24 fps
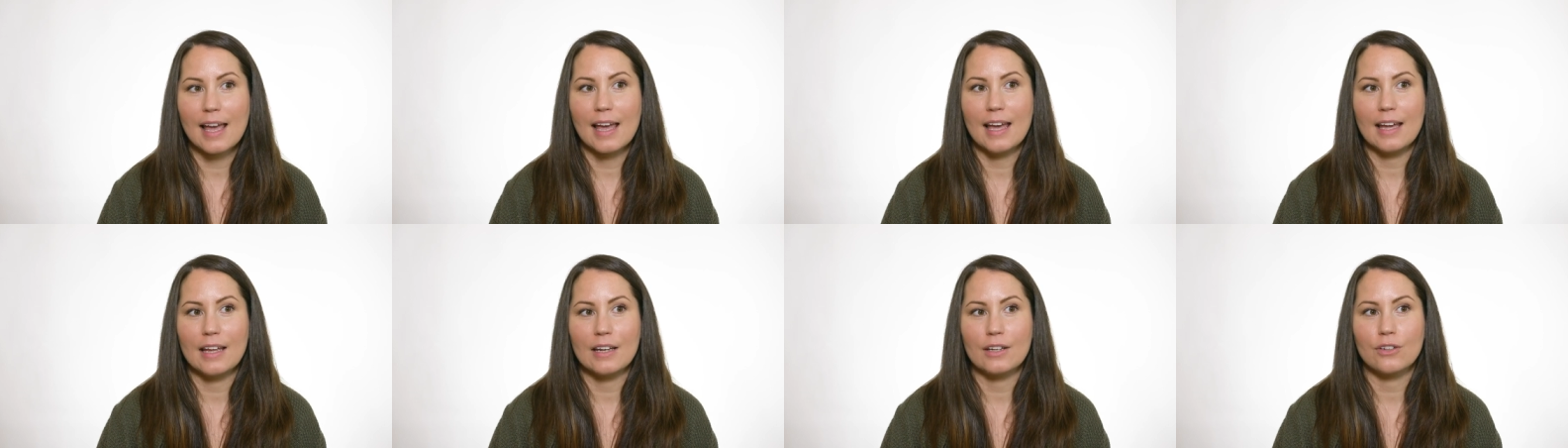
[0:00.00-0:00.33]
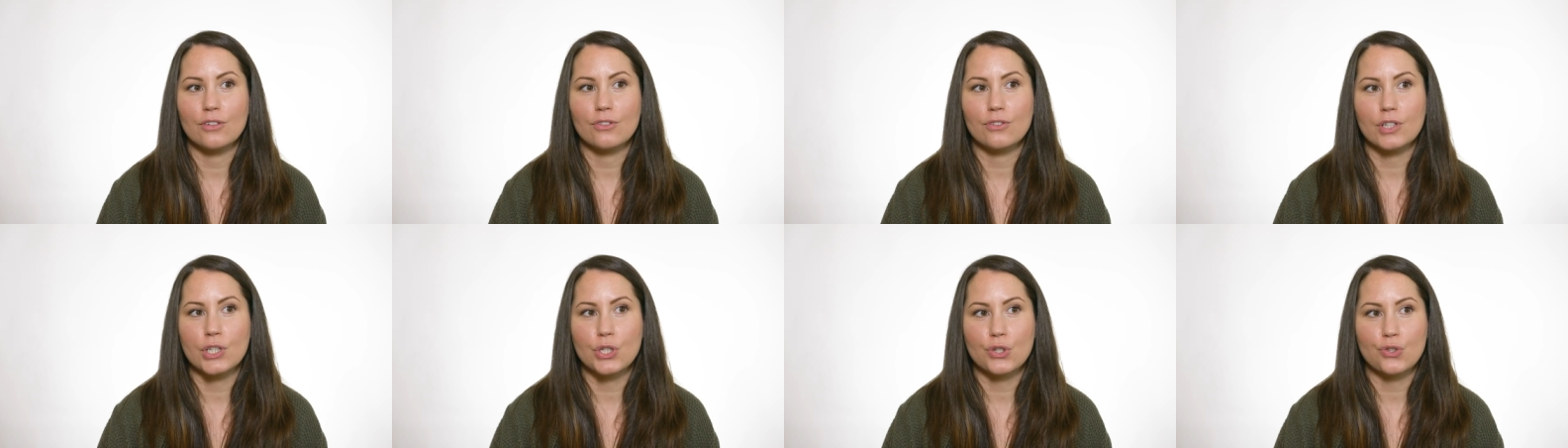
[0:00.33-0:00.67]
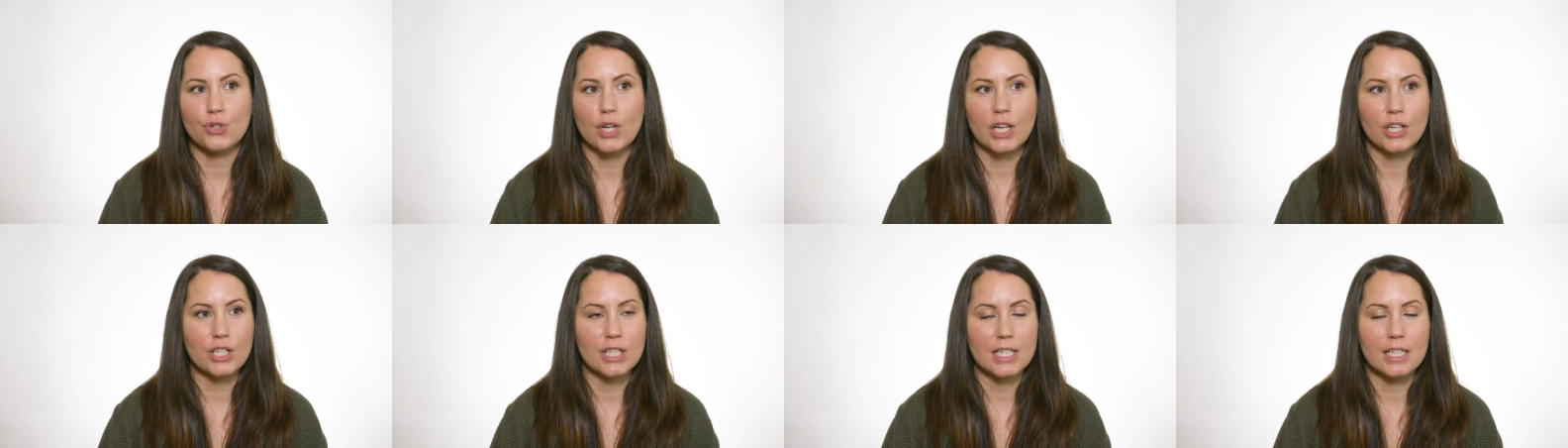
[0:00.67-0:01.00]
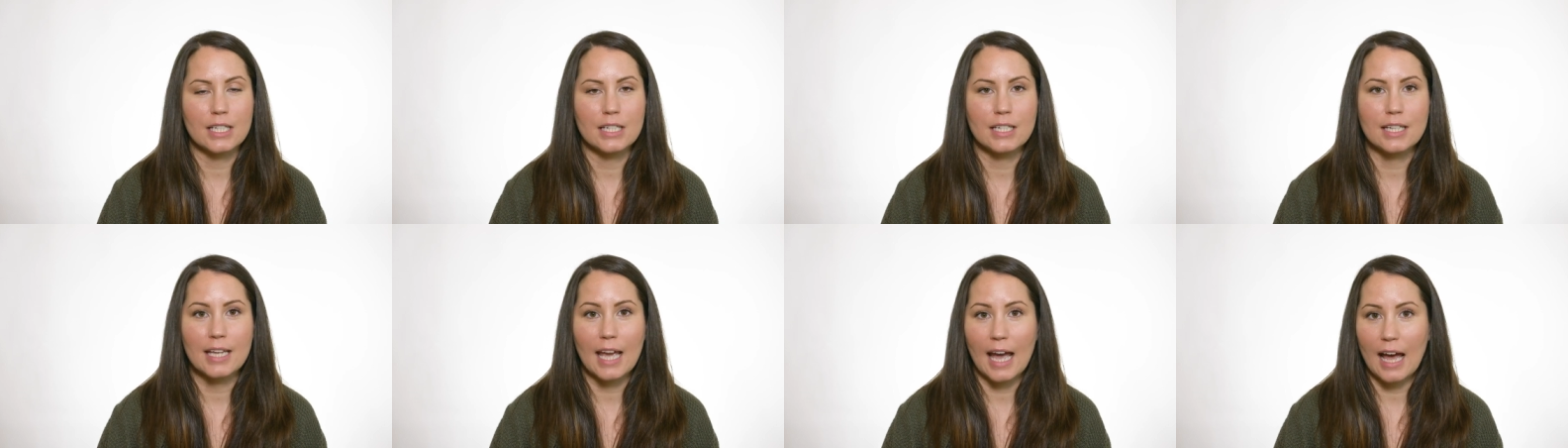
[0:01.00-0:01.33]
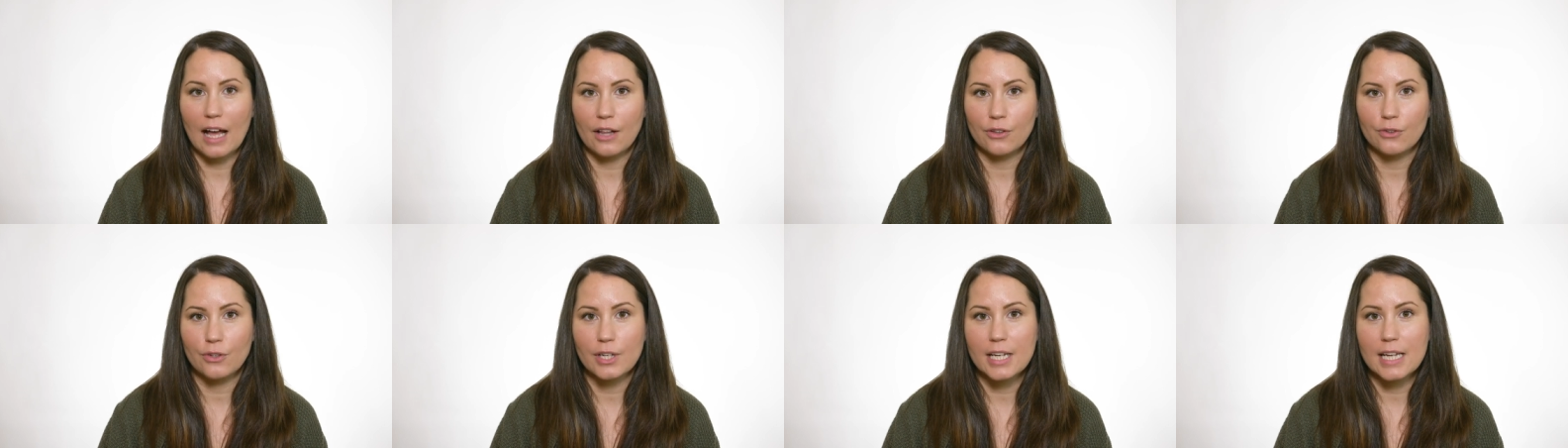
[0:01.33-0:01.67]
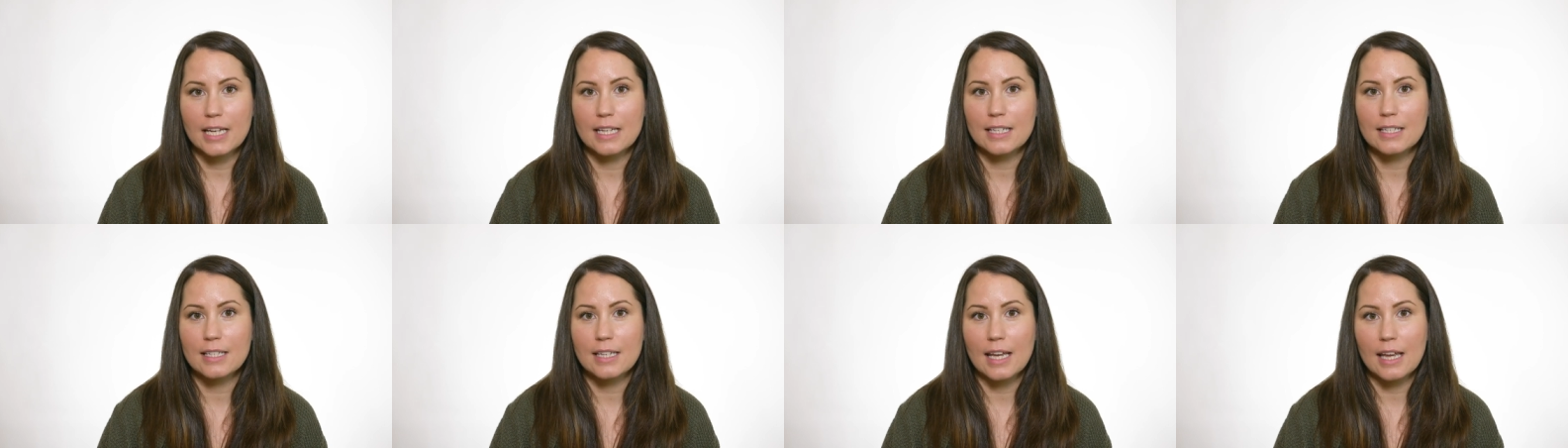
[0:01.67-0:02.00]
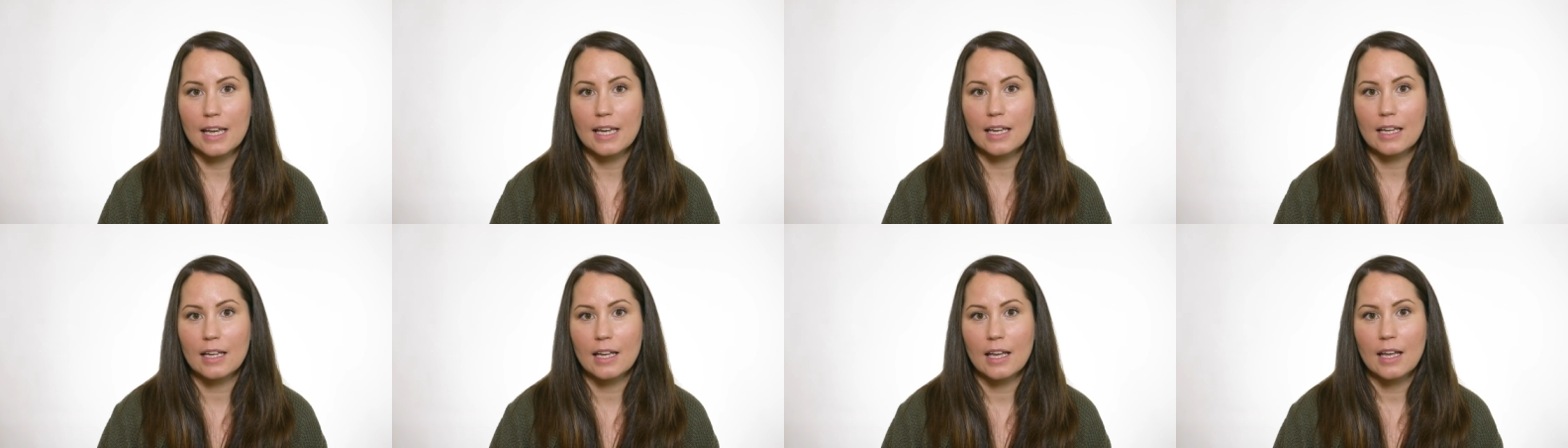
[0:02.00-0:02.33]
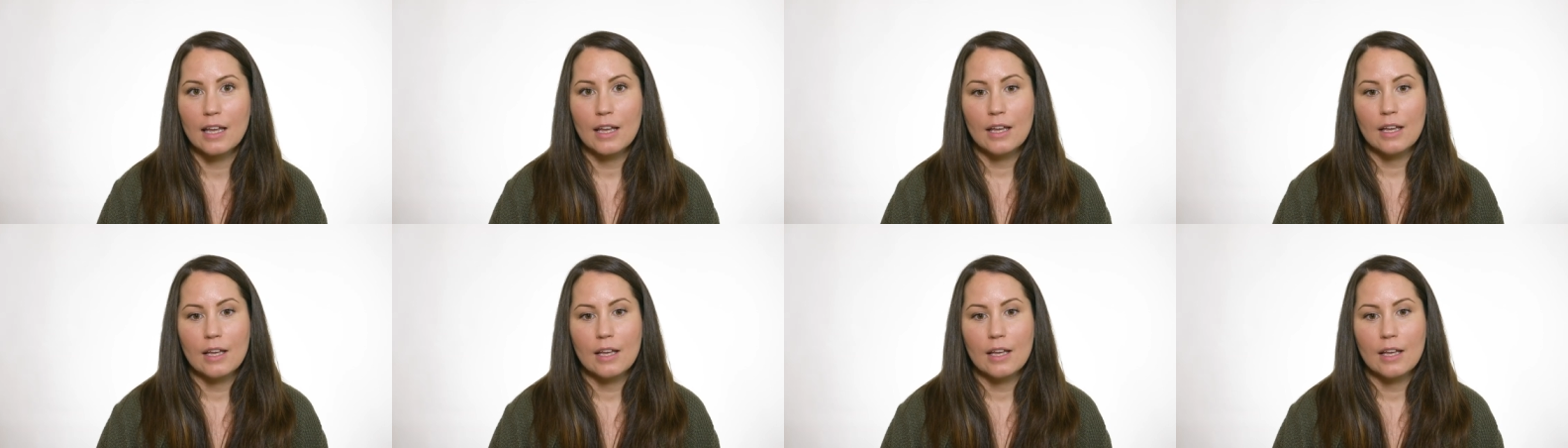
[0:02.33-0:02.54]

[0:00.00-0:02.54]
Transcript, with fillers: and restricted calorie intake.